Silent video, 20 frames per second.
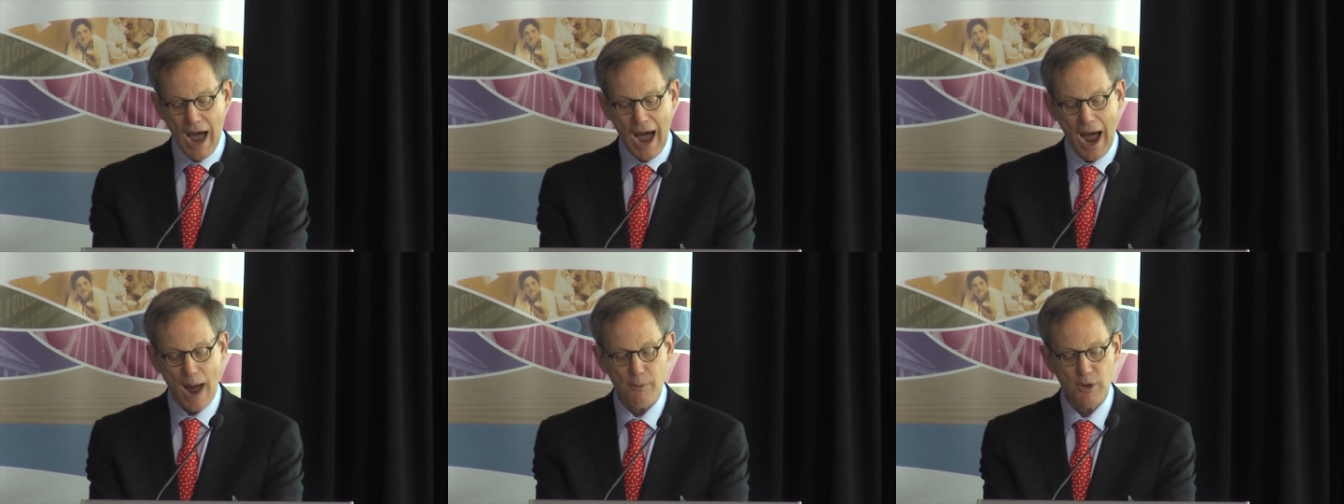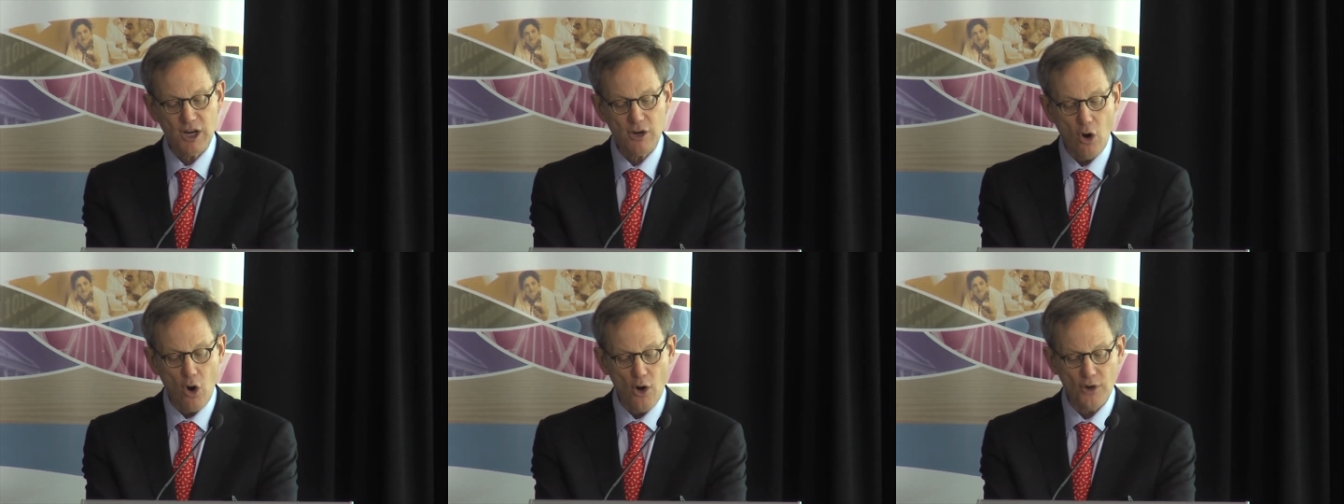I
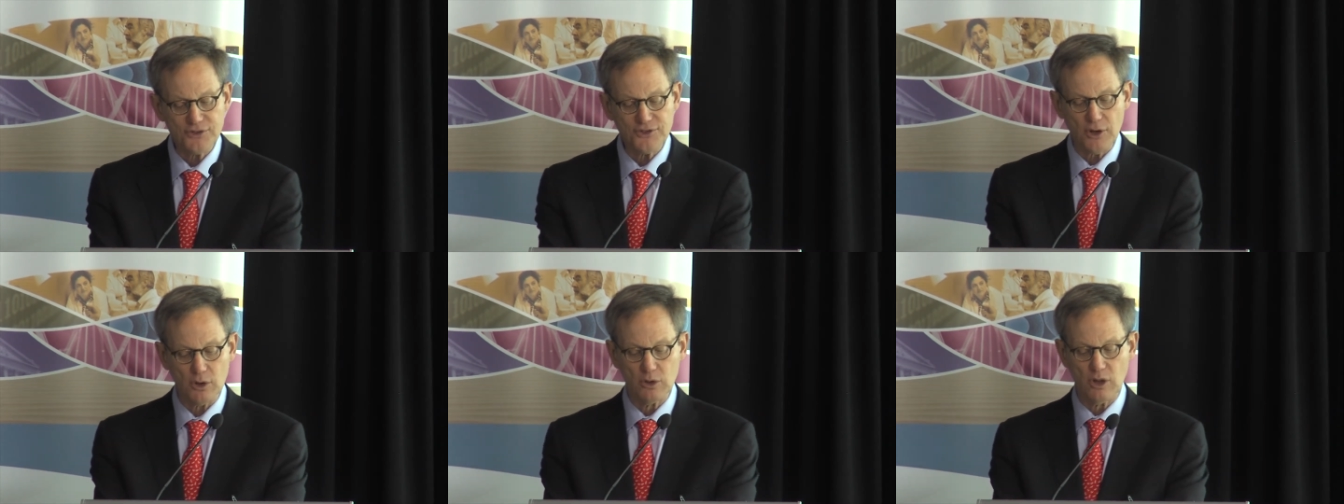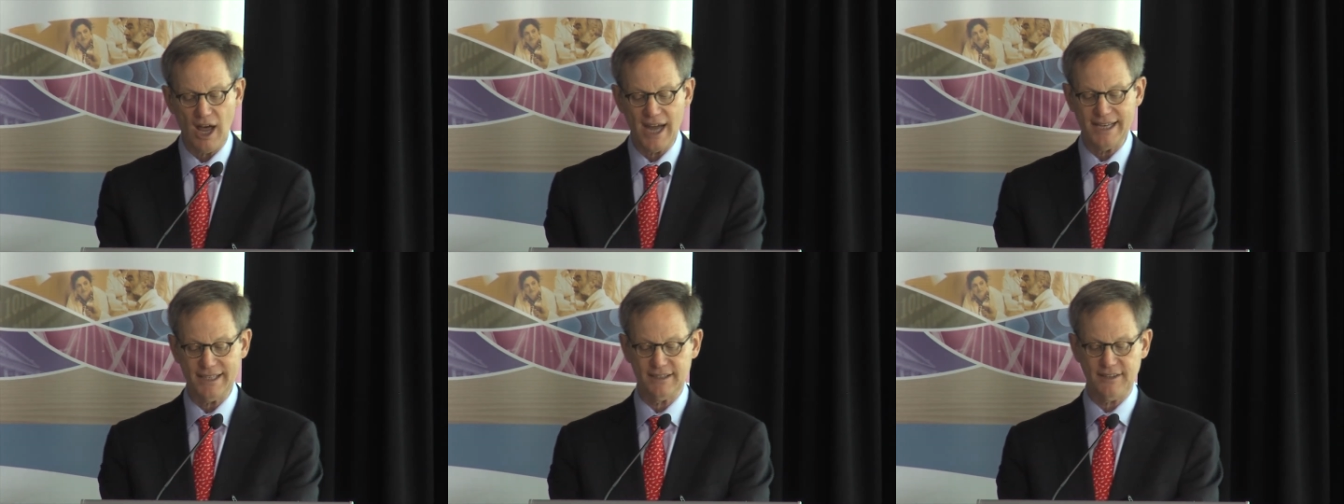would also
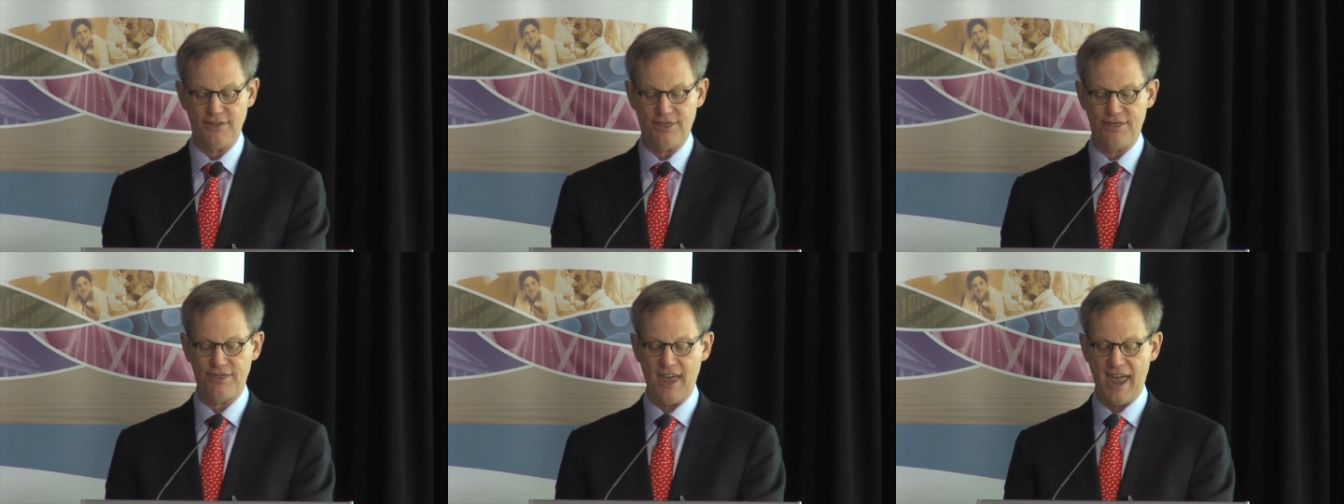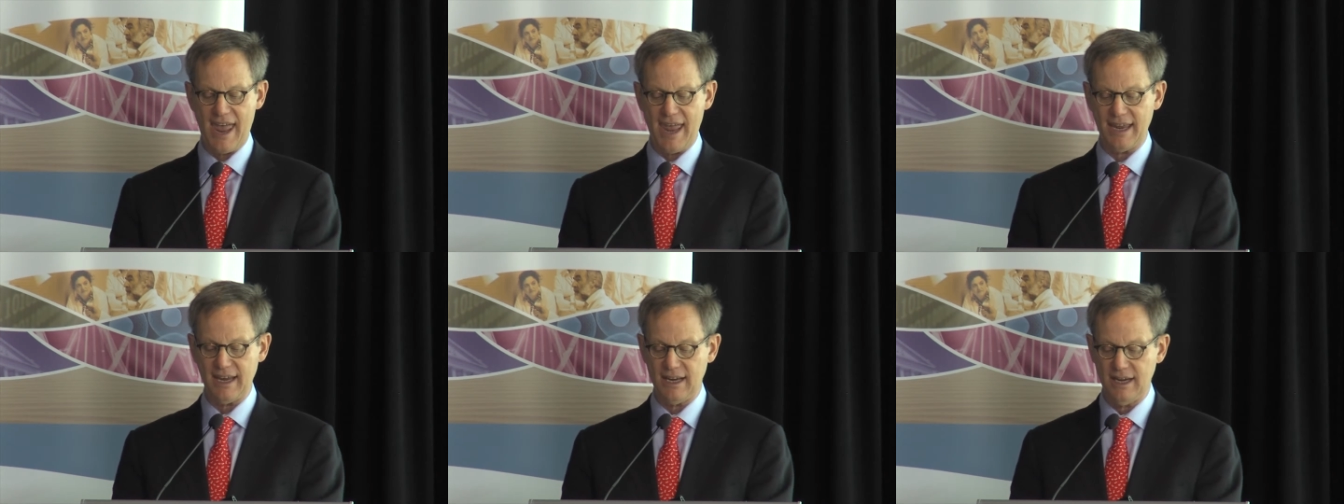like to
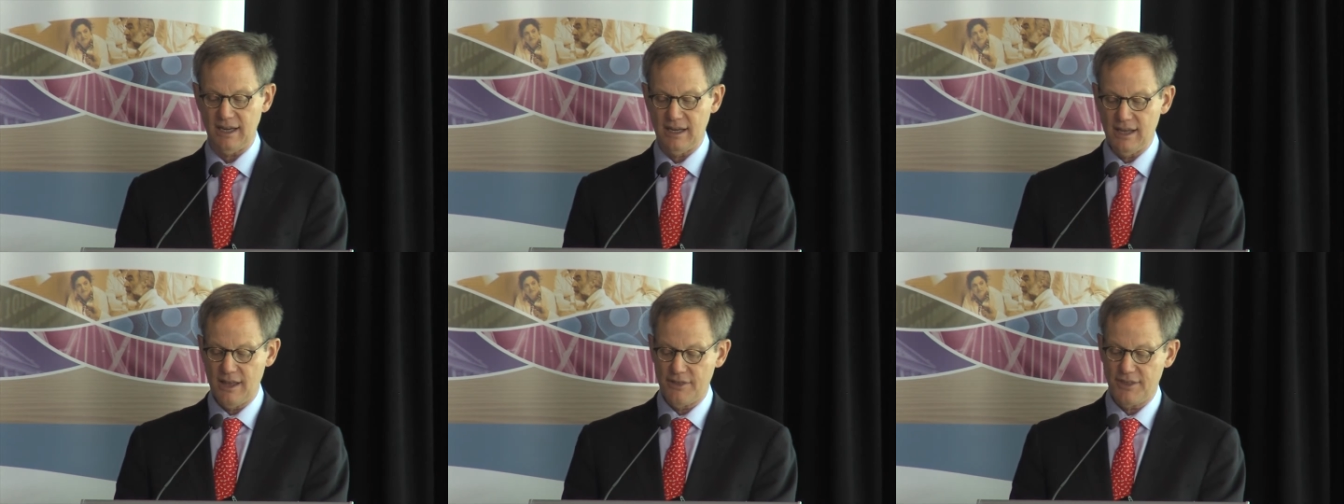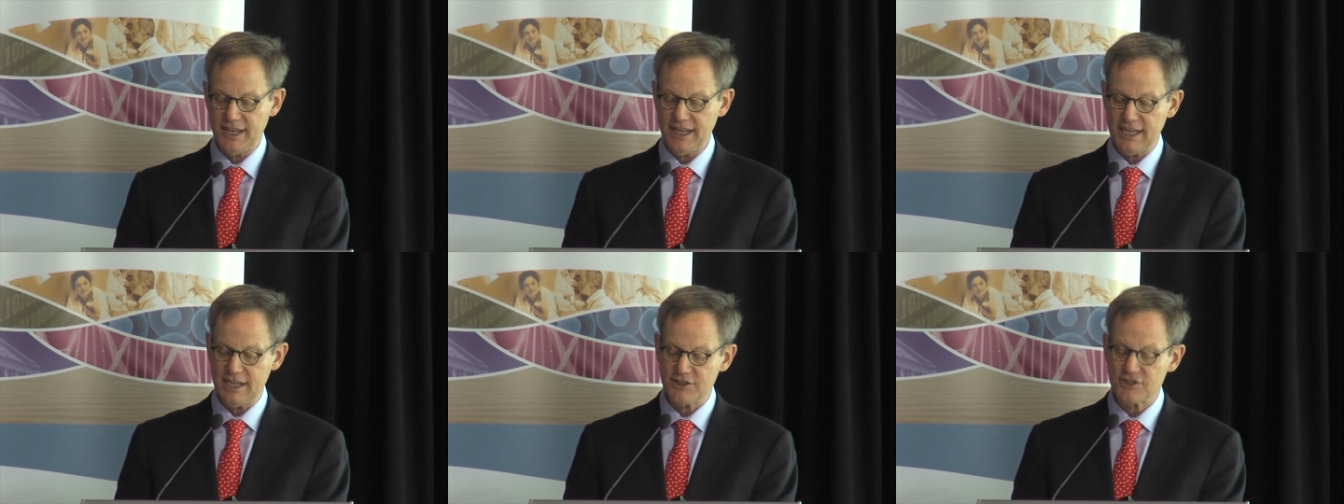thank
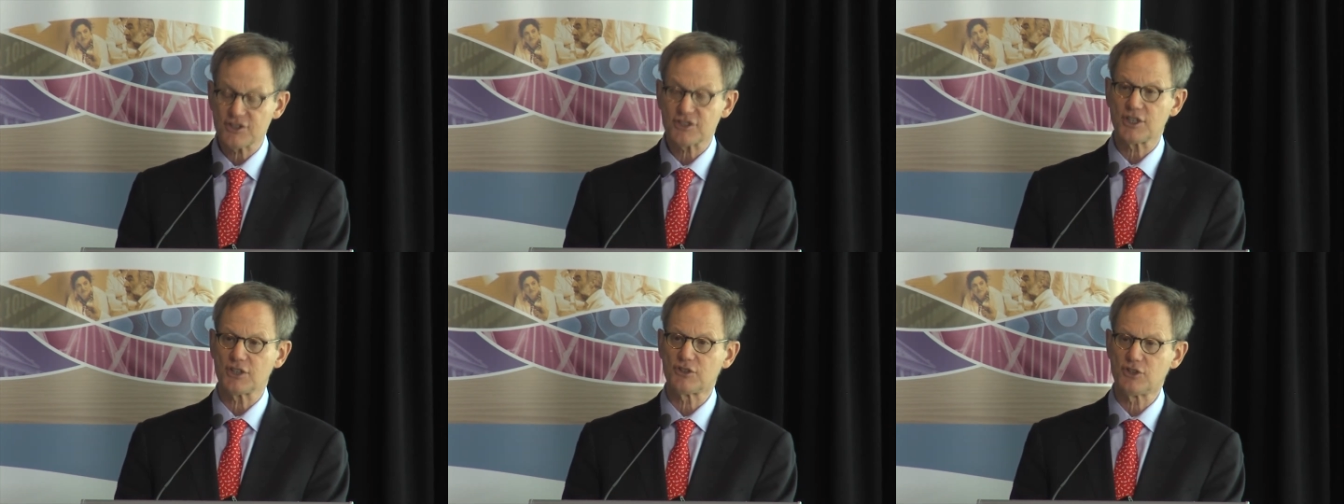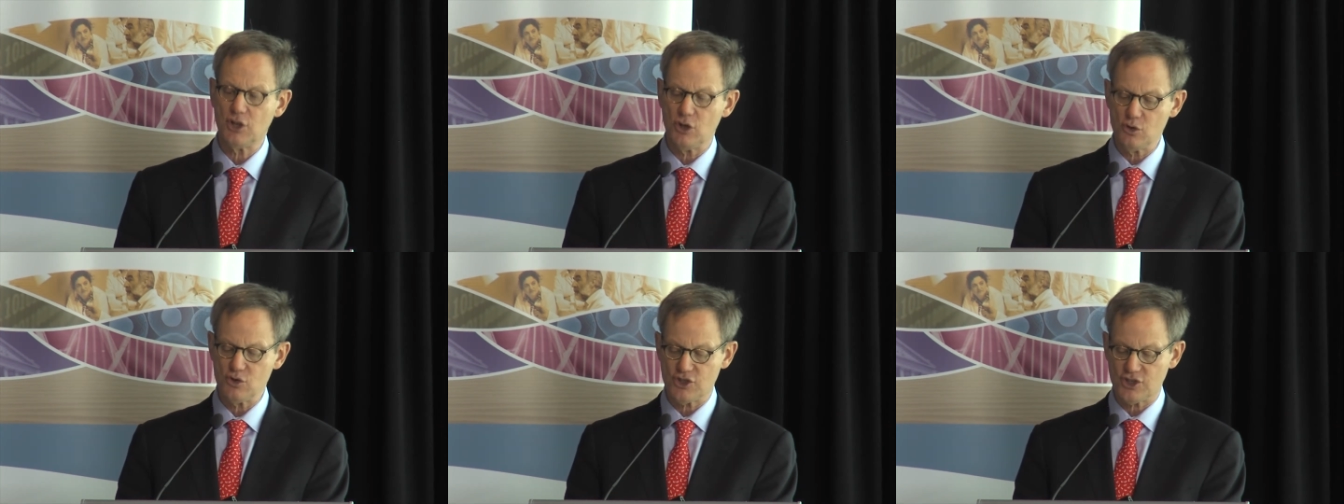the
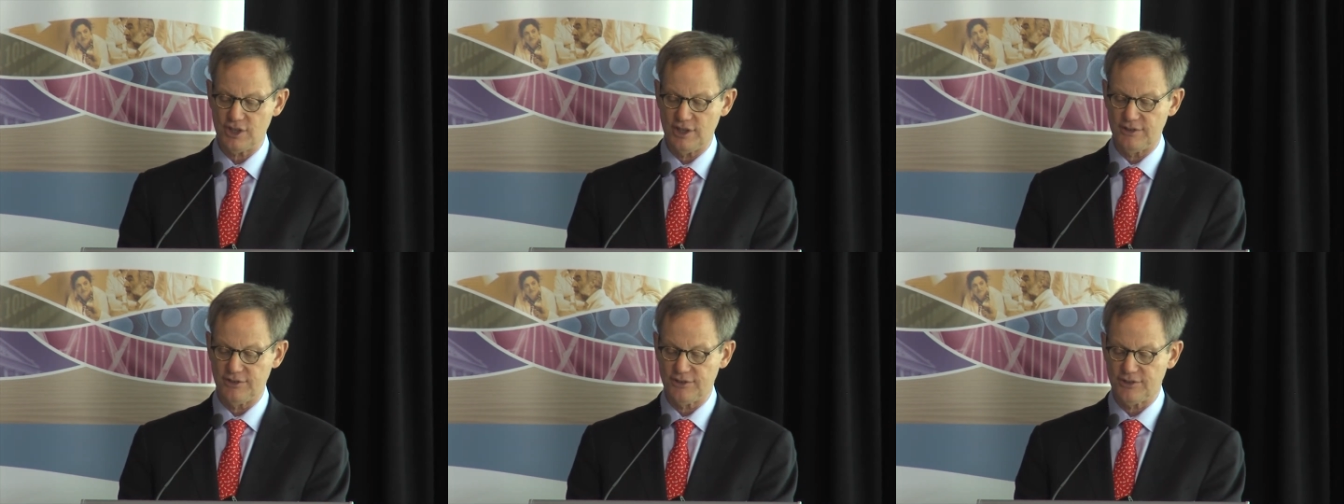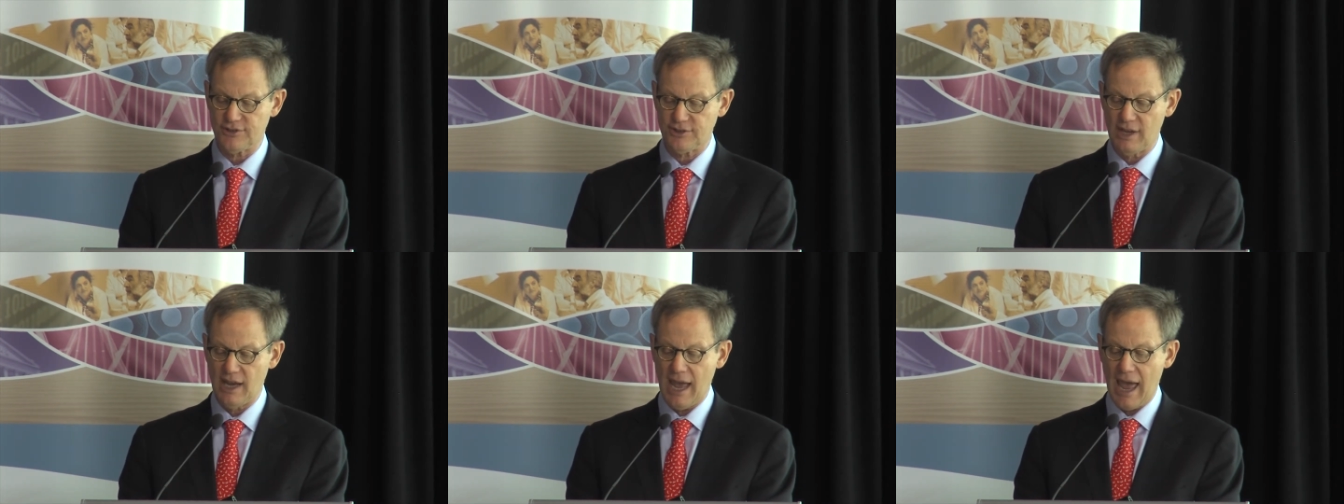
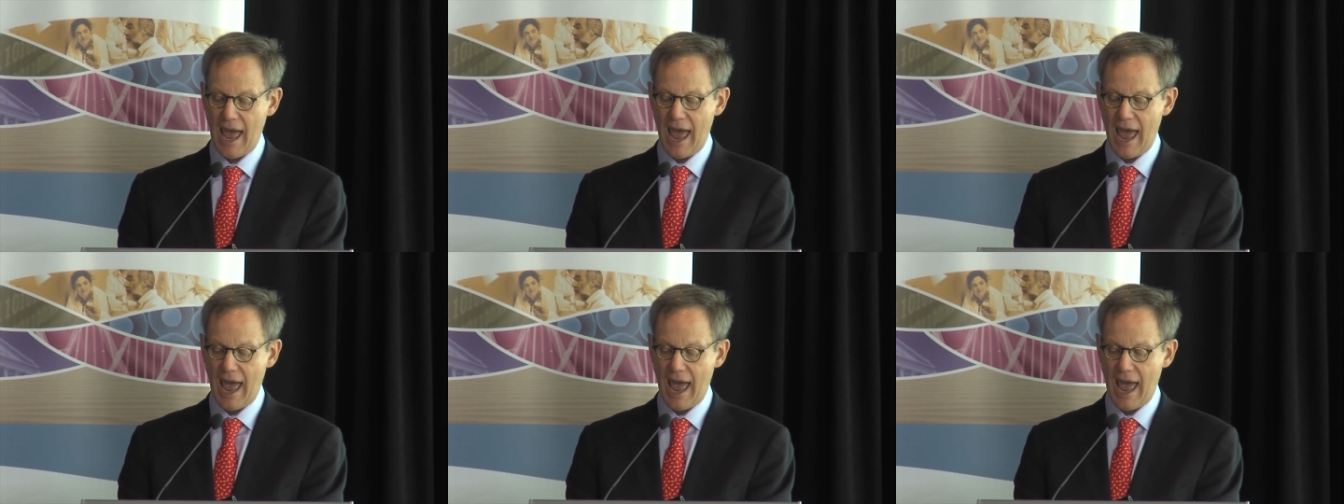institutions